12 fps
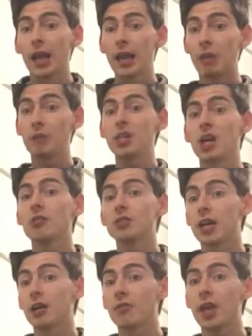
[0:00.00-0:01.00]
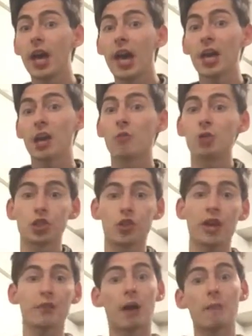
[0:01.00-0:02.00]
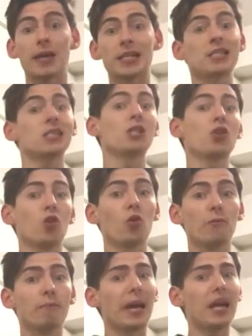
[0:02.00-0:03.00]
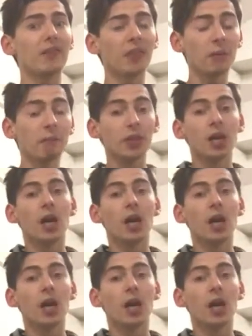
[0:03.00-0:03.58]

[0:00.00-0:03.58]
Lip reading: Let me know down there and I will try my best to bake them.